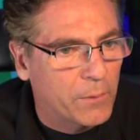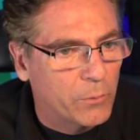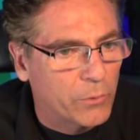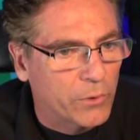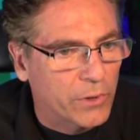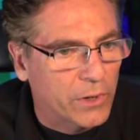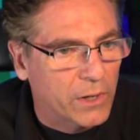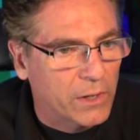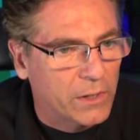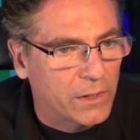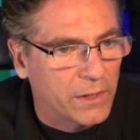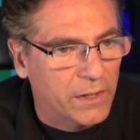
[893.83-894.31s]
and we're
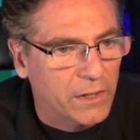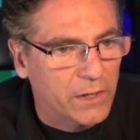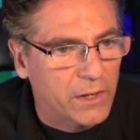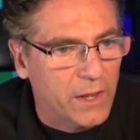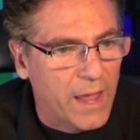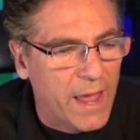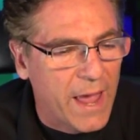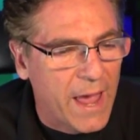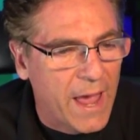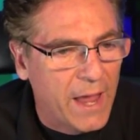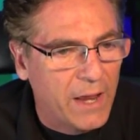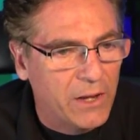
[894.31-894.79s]
going to click
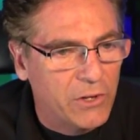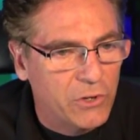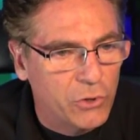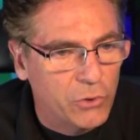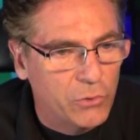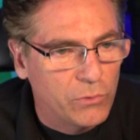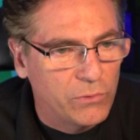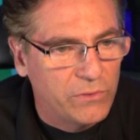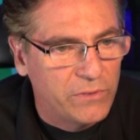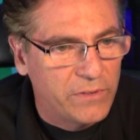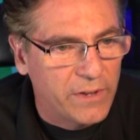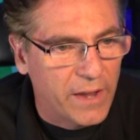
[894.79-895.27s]
add
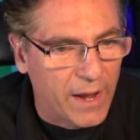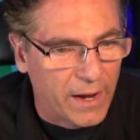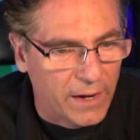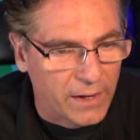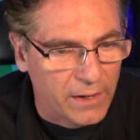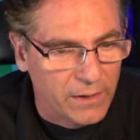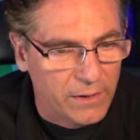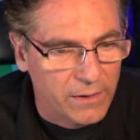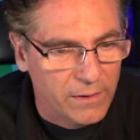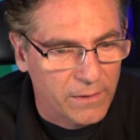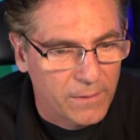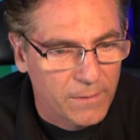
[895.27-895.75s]
new
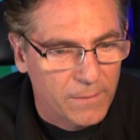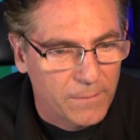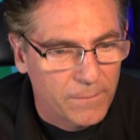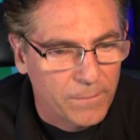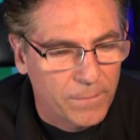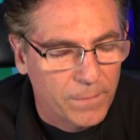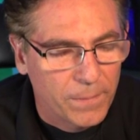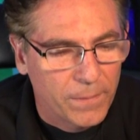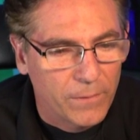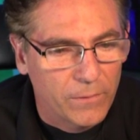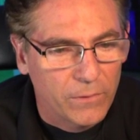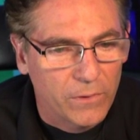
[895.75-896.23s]
deck.
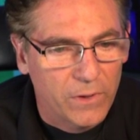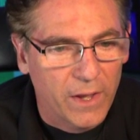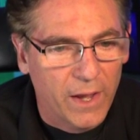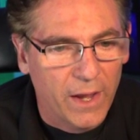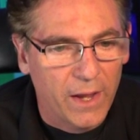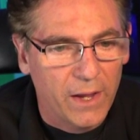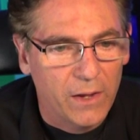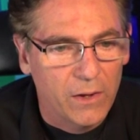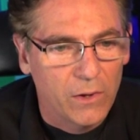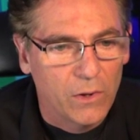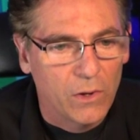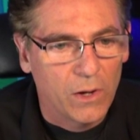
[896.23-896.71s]

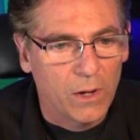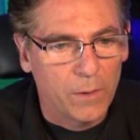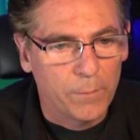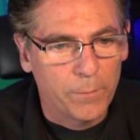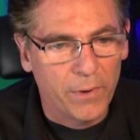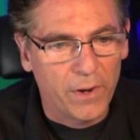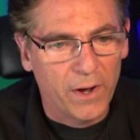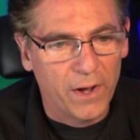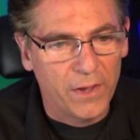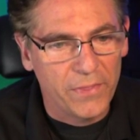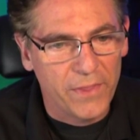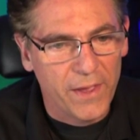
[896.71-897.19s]
Okay,
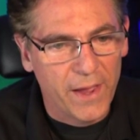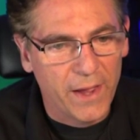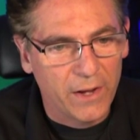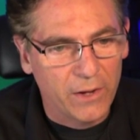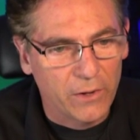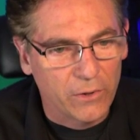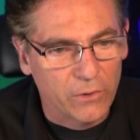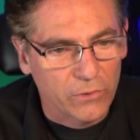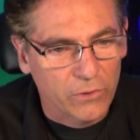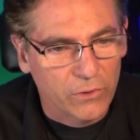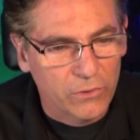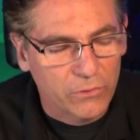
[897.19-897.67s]
upon that,
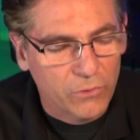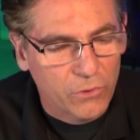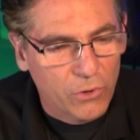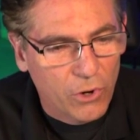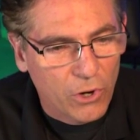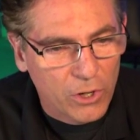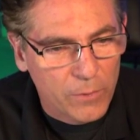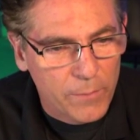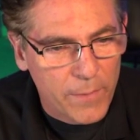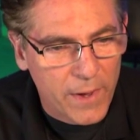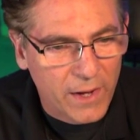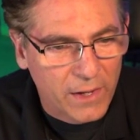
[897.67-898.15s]
it'll
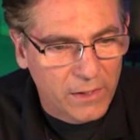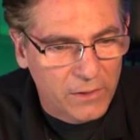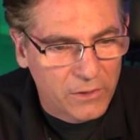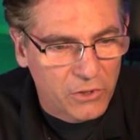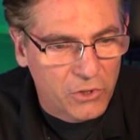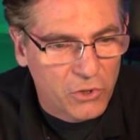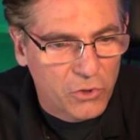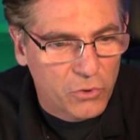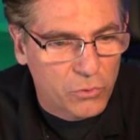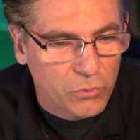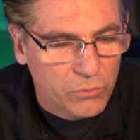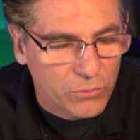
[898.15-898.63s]

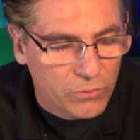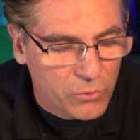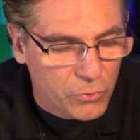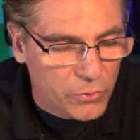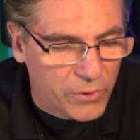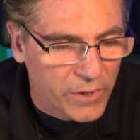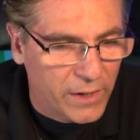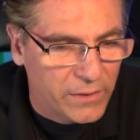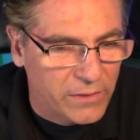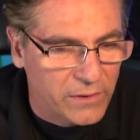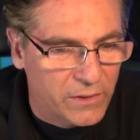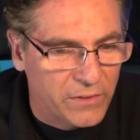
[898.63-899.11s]
automatically
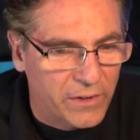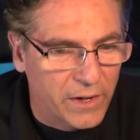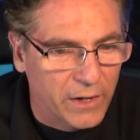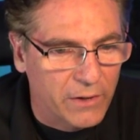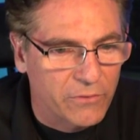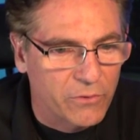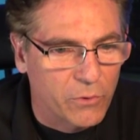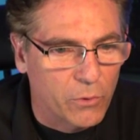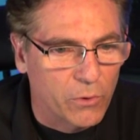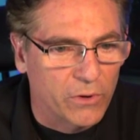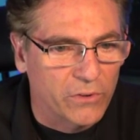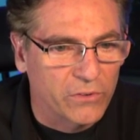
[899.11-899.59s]
create the deck
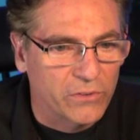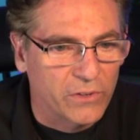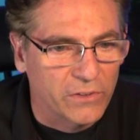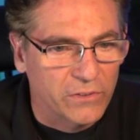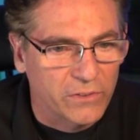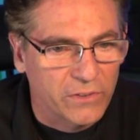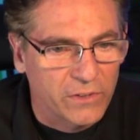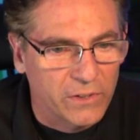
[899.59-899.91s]
for us. Let's